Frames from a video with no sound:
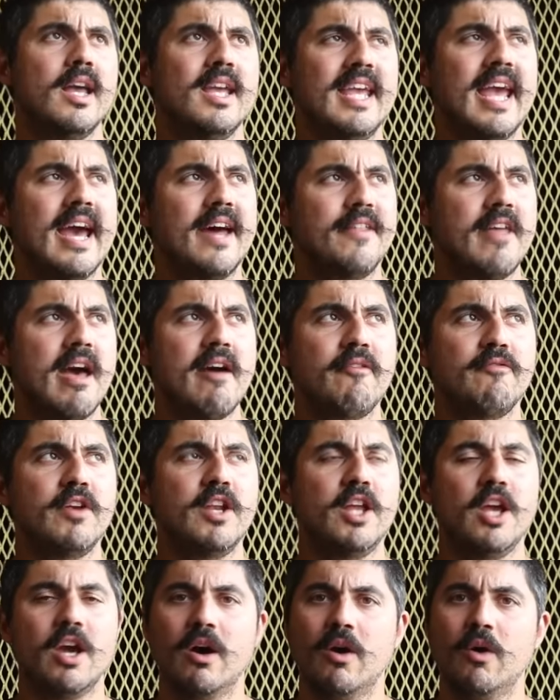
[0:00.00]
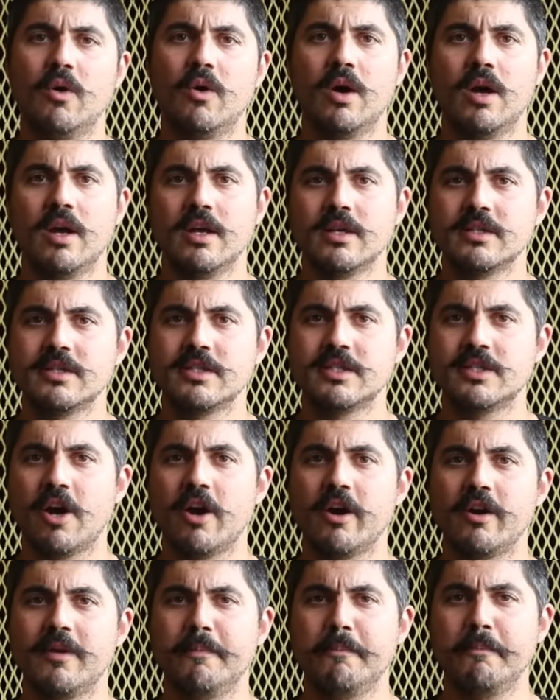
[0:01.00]
Yeah, that video
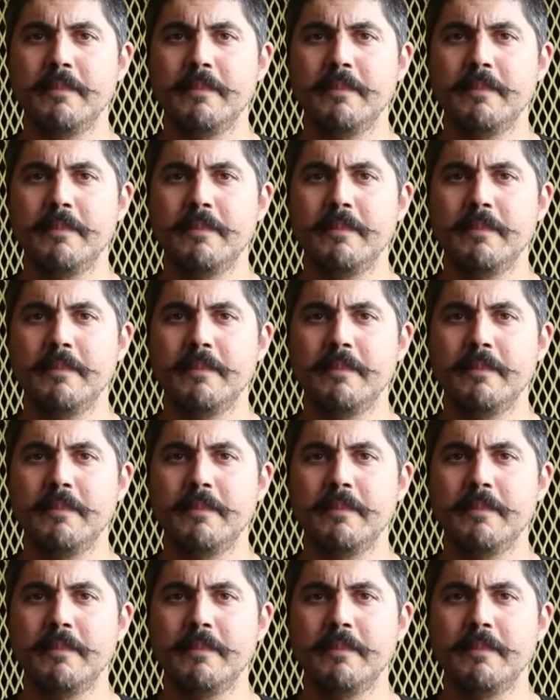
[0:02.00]
starred